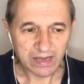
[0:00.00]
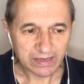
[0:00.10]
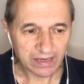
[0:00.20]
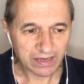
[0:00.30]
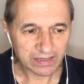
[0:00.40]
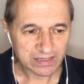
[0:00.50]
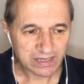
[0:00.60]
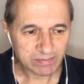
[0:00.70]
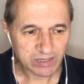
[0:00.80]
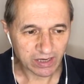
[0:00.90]
Now, at the
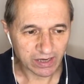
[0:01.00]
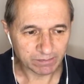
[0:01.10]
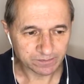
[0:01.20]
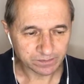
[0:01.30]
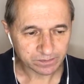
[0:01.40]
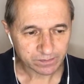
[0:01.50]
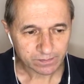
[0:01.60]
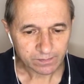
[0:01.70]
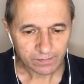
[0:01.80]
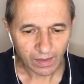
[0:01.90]
same time,
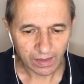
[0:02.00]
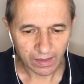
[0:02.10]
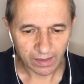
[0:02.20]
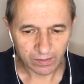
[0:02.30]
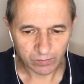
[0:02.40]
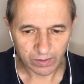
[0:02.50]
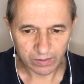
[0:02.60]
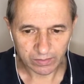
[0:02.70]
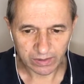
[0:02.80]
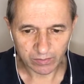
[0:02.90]

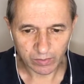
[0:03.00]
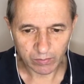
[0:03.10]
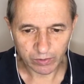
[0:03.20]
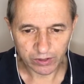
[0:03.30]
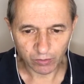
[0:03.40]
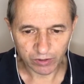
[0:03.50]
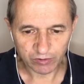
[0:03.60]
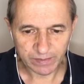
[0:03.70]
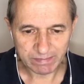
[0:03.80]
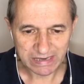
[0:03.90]
we thought there
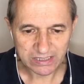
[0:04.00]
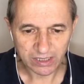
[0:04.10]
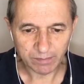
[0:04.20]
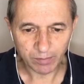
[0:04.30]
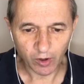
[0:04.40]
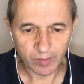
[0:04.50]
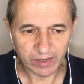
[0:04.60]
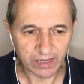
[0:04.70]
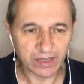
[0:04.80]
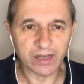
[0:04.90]
would be mass unemployment
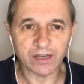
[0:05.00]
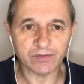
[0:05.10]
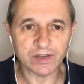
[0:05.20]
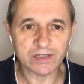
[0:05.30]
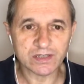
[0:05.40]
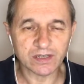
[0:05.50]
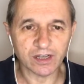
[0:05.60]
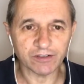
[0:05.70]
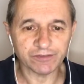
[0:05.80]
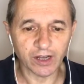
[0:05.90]
at the end of this
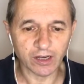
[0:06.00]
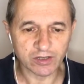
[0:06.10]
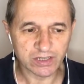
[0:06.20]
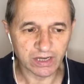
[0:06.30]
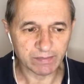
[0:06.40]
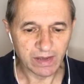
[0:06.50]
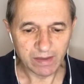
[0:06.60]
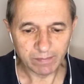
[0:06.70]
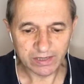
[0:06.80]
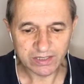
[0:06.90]
furlough scheme,
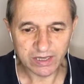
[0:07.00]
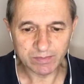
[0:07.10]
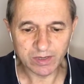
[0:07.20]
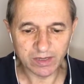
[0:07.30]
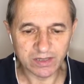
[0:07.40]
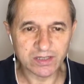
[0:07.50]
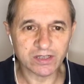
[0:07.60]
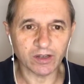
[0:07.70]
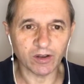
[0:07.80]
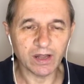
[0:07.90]
but it seems that there's
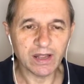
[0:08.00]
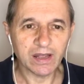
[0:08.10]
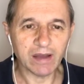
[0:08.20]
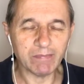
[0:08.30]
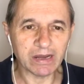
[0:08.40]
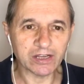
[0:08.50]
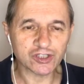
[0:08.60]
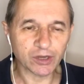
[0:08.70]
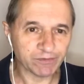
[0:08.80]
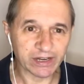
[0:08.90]
still 1 million
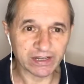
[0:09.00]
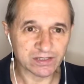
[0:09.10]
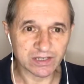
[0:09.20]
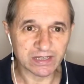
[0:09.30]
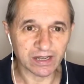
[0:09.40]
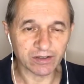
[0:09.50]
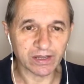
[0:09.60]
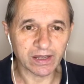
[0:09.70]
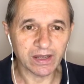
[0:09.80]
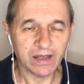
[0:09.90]
job vacancies out
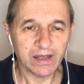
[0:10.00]
there.